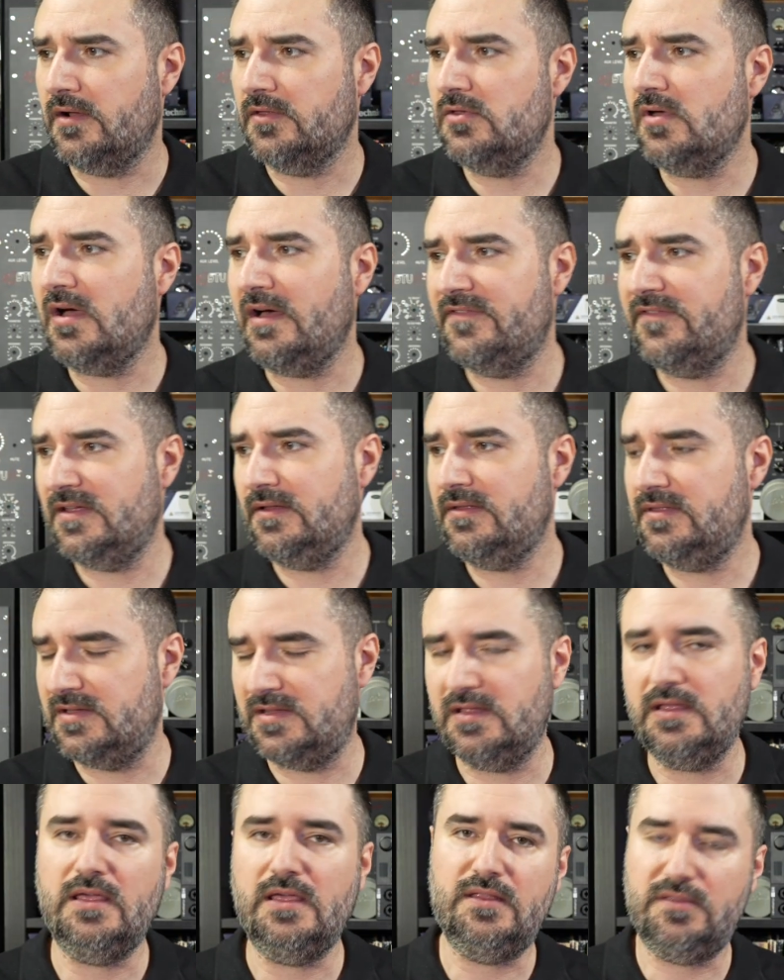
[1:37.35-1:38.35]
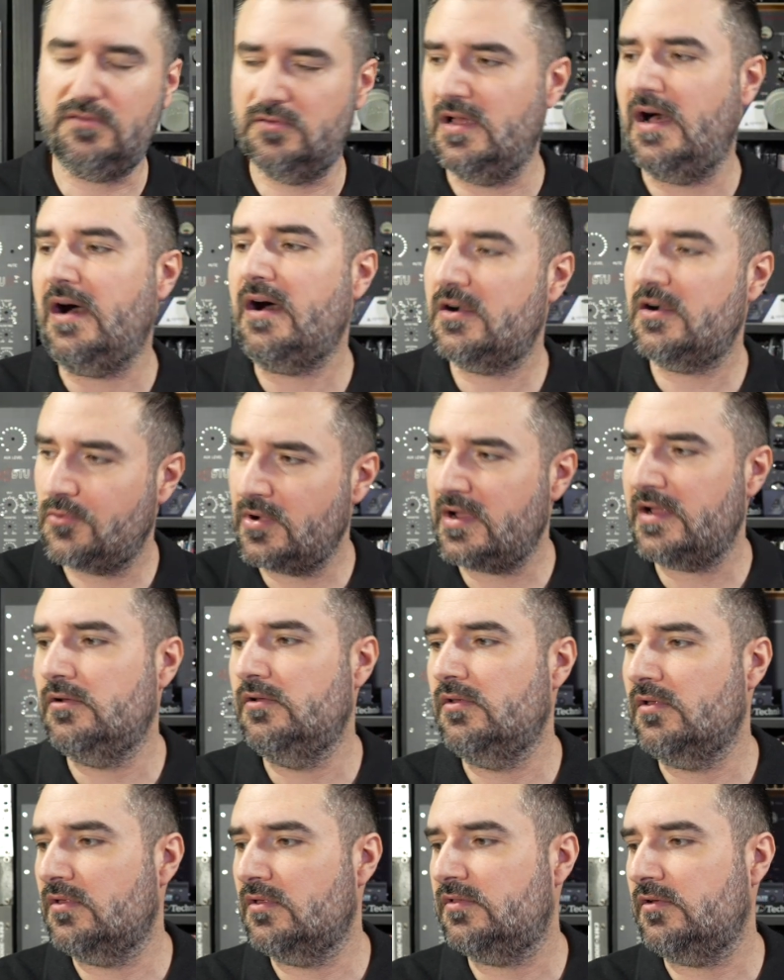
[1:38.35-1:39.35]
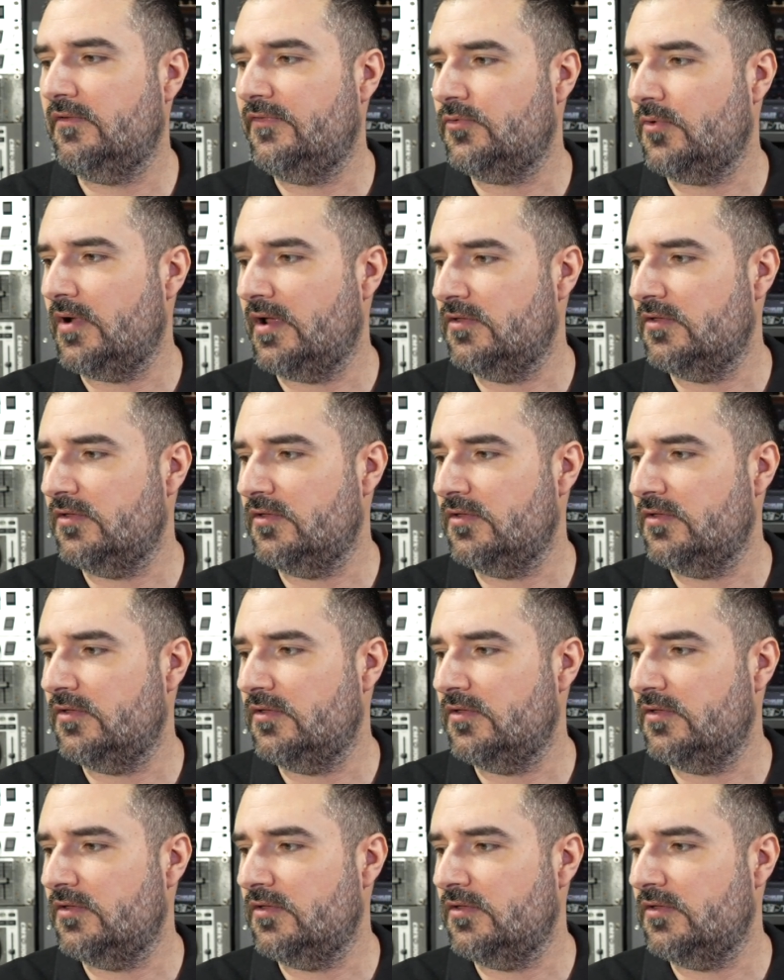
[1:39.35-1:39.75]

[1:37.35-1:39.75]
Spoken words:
You have density, it's an hardware and a software.